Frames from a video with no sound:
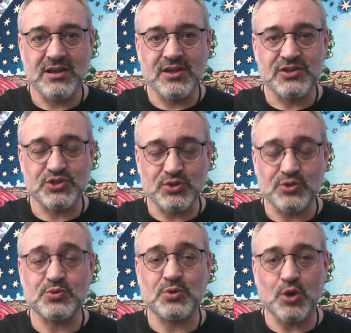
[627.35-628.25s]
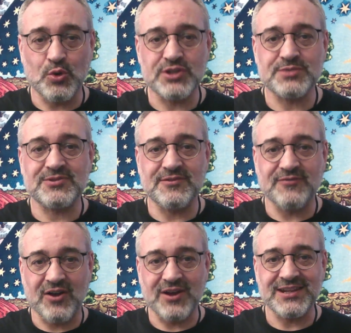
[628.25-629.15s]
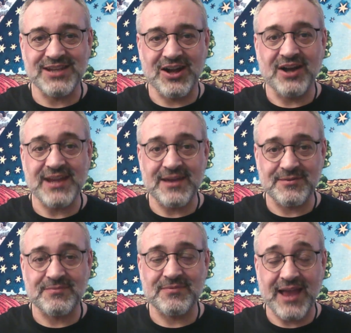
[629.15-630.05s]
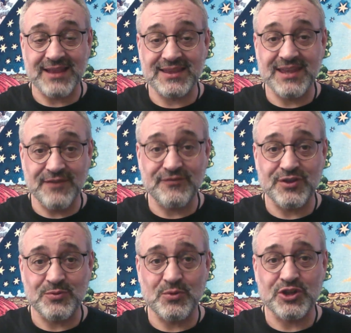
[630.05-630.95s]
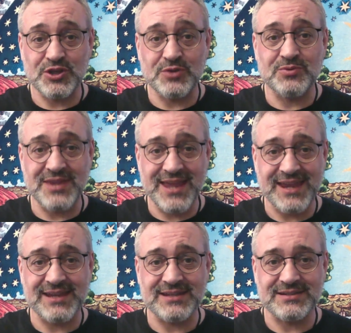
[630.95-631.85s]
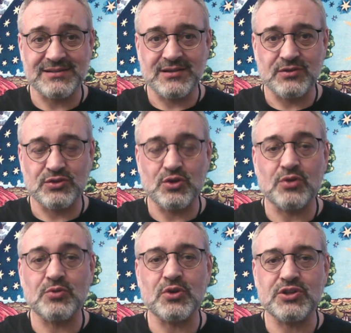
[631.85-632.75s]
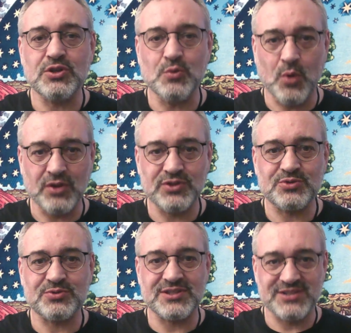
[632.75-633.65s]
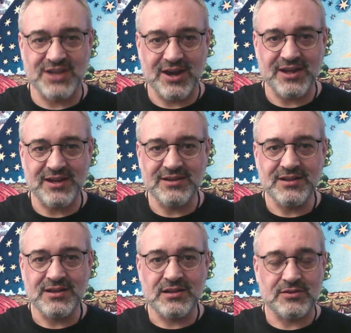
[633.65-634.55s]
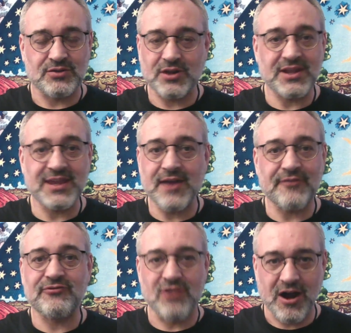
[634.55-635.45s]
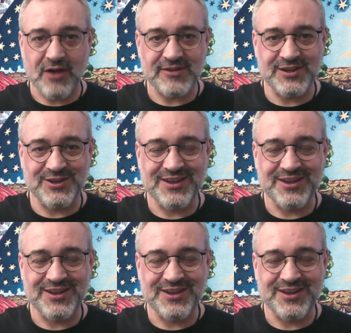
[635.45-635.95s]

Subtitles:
Source will always divinely guide and give you what you need, not what you want or desire. Not going to get a Ferrari.